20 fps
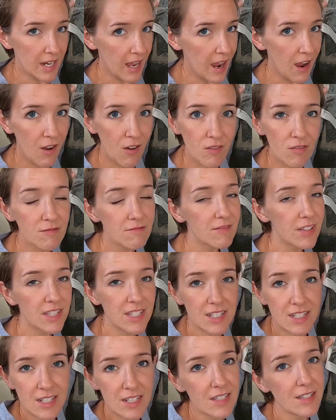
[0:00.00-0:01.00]
now.
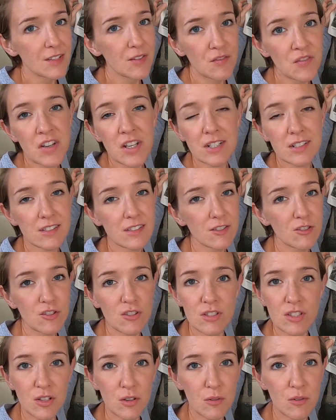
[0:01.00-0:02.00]
That's an easy fix. You
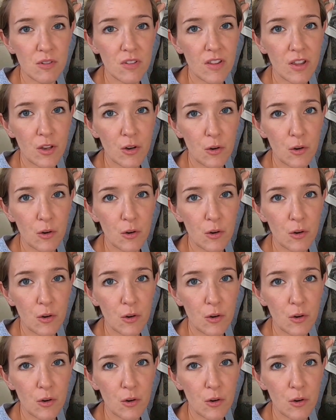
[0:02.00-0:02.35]
just go to the